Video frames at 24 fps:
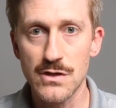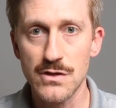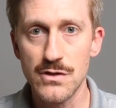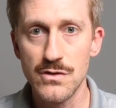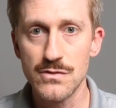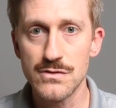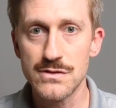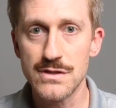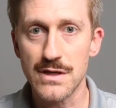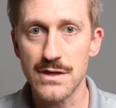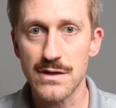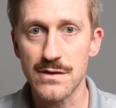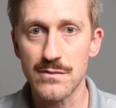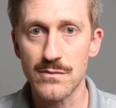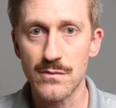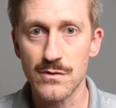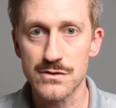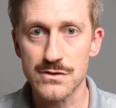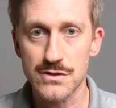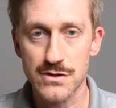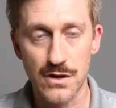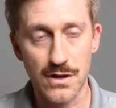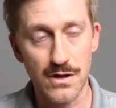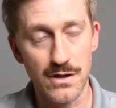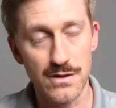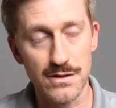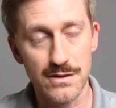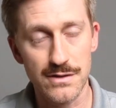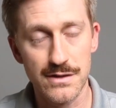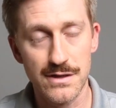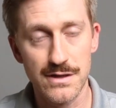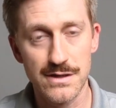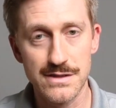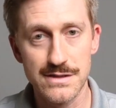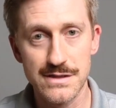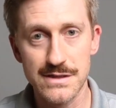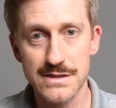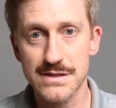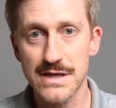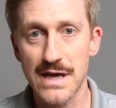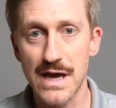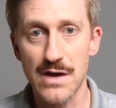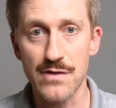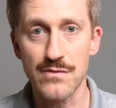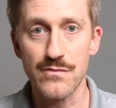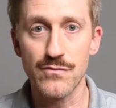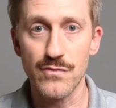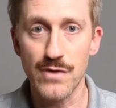using what's called a
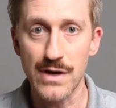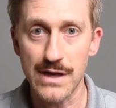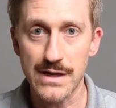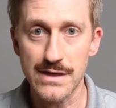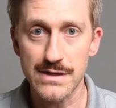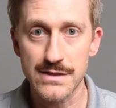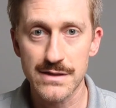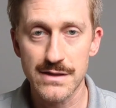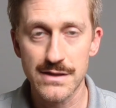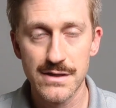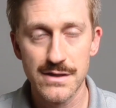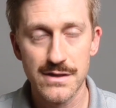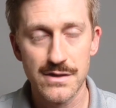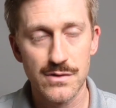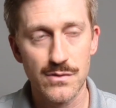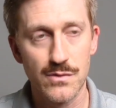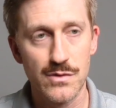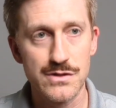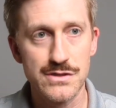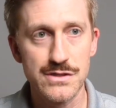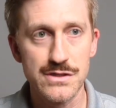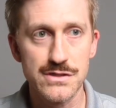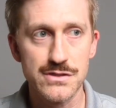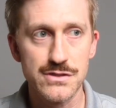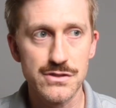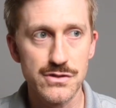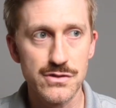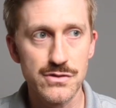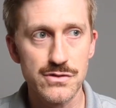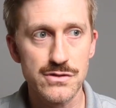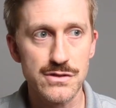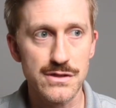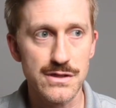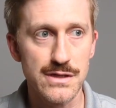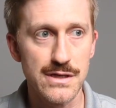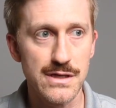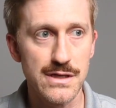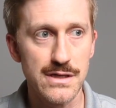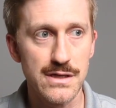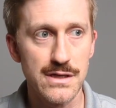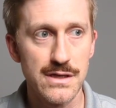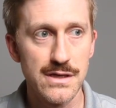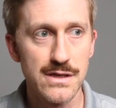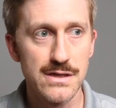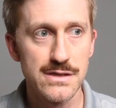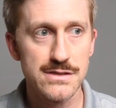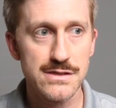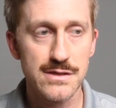discount rate, which is usually
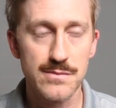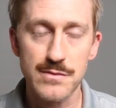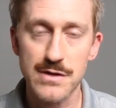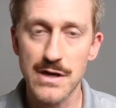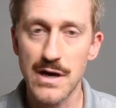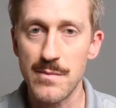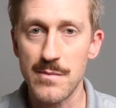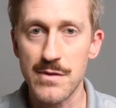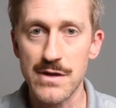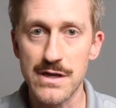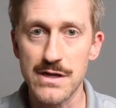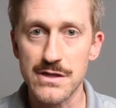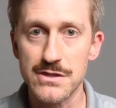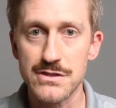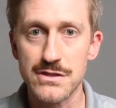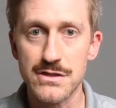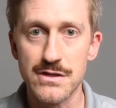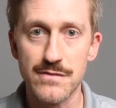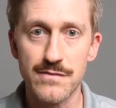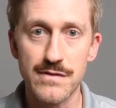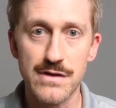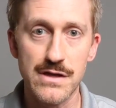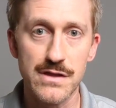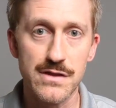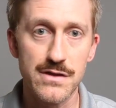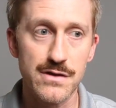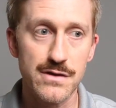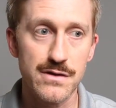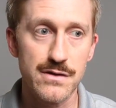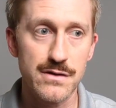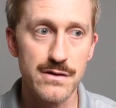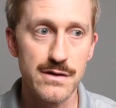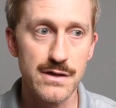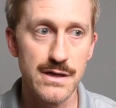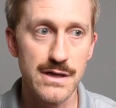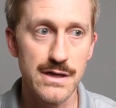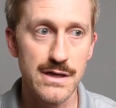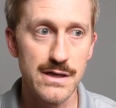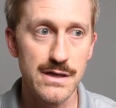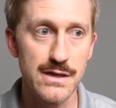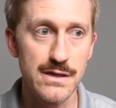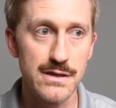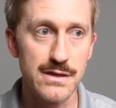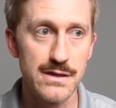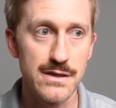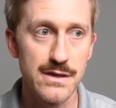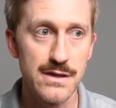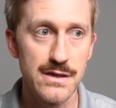some combination of either
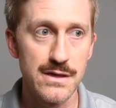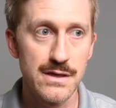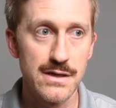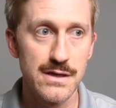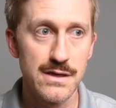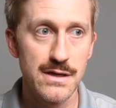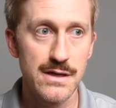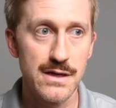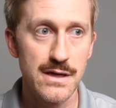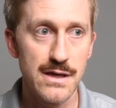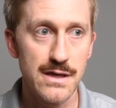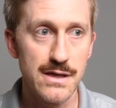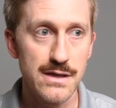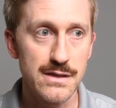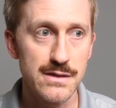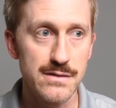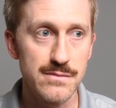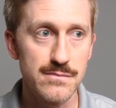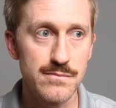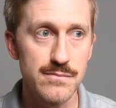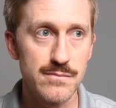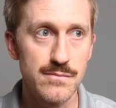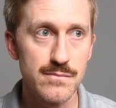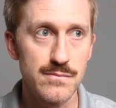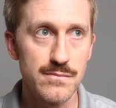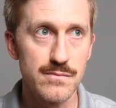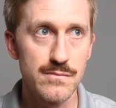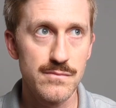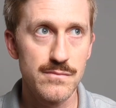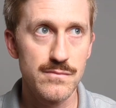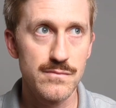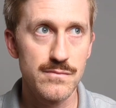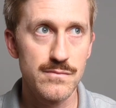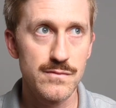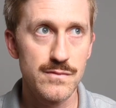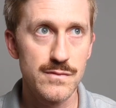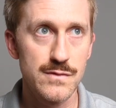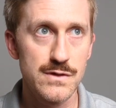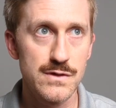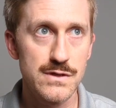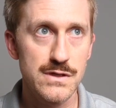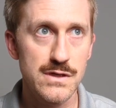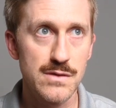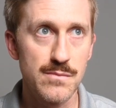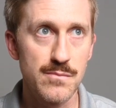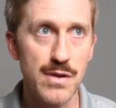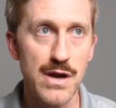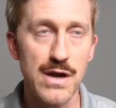a
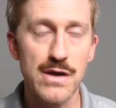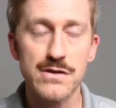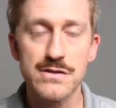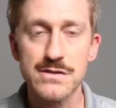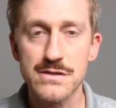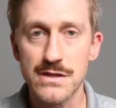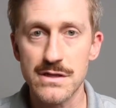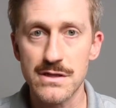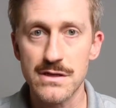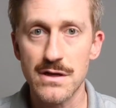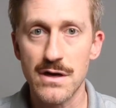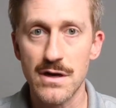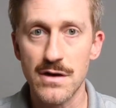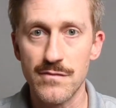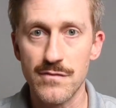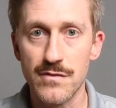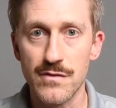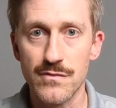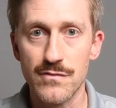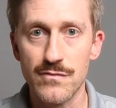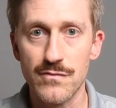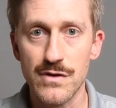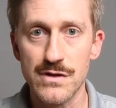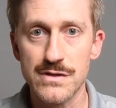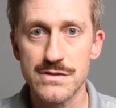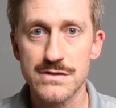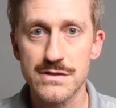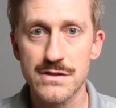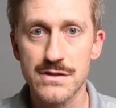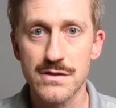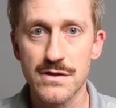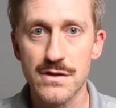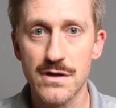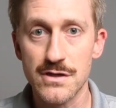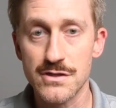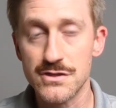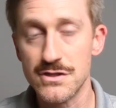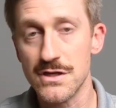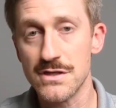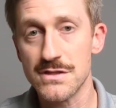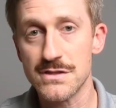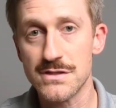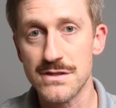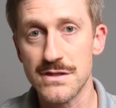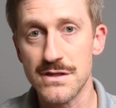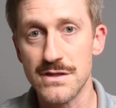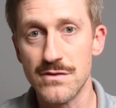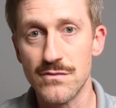comparison of a
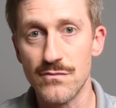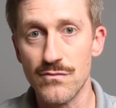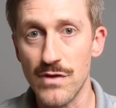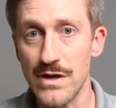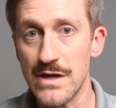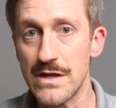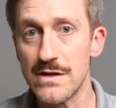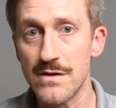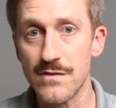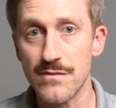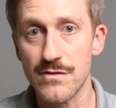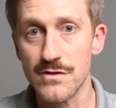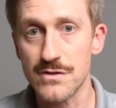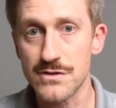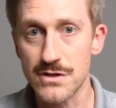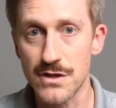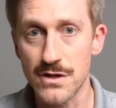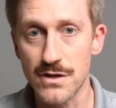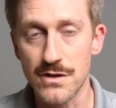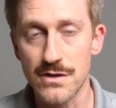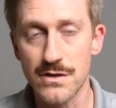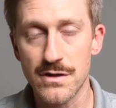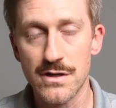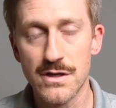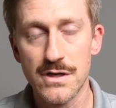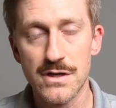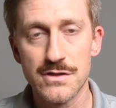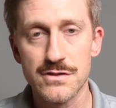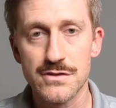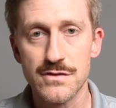risk-adjusted rate of return.